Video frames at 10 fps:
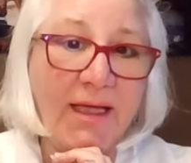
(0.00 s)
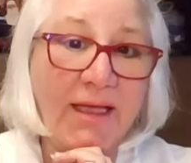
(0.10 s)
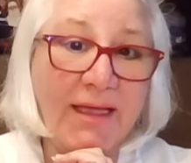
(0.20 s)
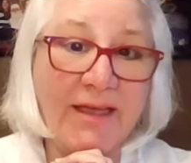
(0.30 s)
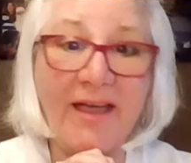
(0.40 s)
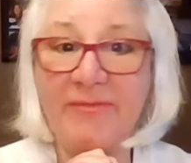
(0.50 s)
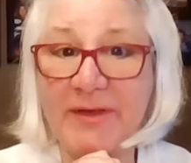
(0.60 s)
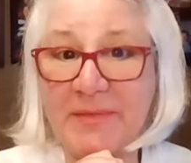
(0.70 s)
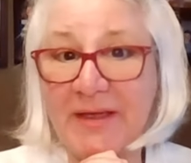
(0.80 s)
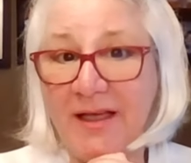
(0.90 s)
And I've
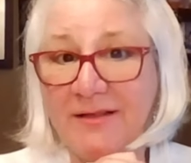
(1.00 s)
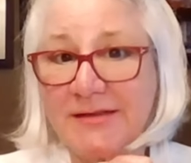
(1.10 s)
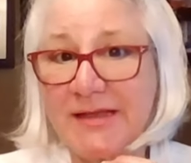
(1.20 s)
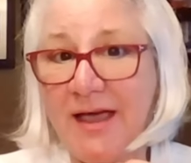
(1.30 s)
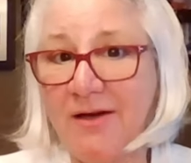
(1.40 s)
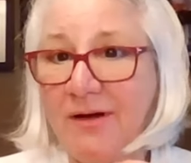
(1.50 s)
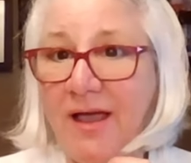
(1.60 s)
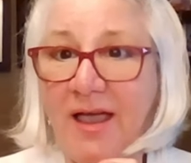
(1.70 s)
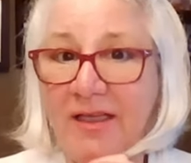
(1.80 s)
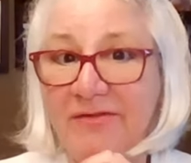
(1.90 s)
picked my colors out.
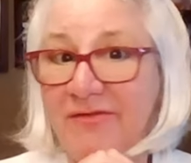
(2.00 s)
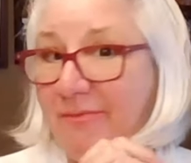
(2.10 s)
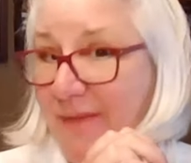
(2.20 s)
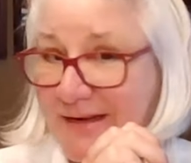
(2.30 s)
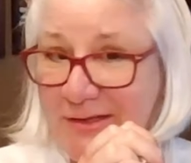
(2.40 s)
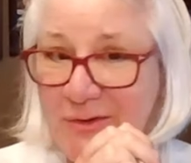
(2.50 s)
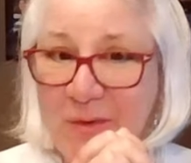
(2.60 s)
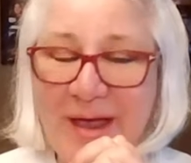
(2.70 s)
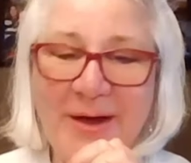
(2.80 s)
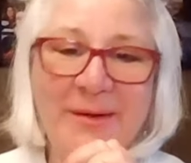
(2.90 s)
I've made a
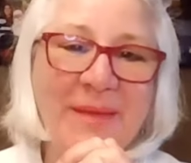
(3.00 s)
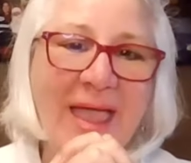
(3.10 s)
square.